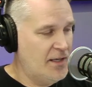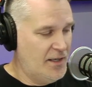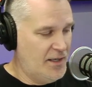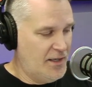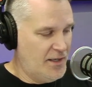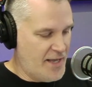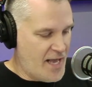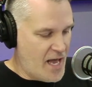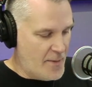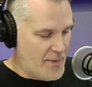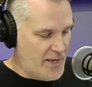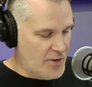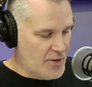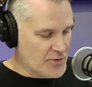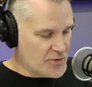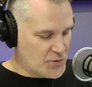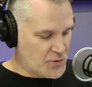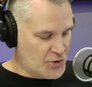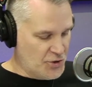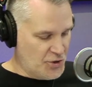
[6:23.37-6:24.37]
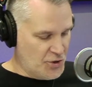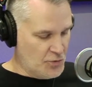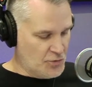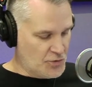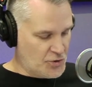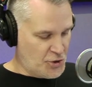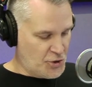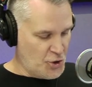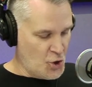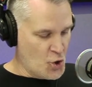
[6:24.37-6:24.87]
Yeah, but here's what you do,
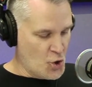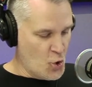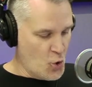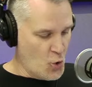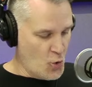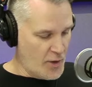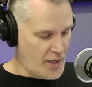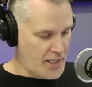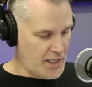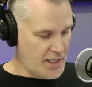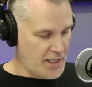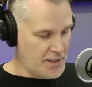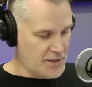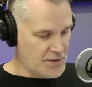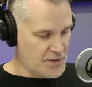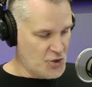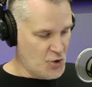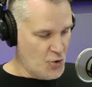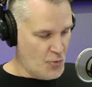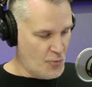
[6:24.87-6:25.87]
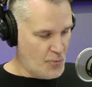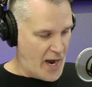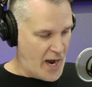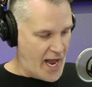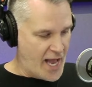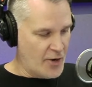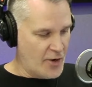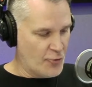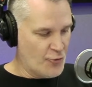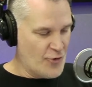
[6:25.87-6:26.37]
too, is you
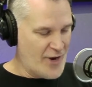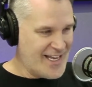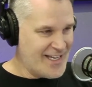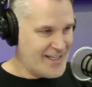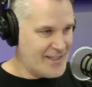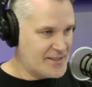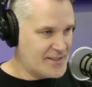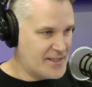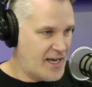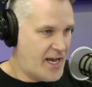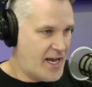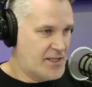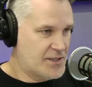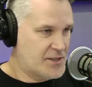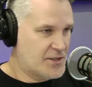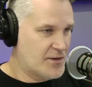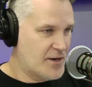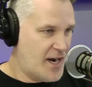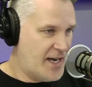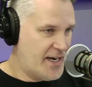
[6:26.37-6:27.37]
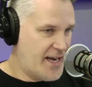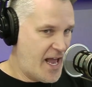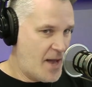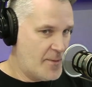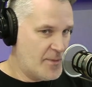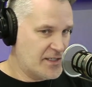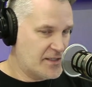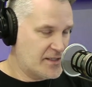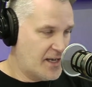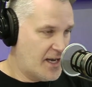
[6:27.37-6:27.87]
buy a ring sizer on
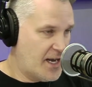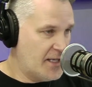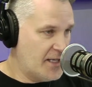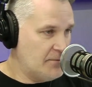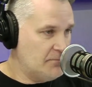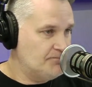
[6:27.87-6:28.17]
Amazon,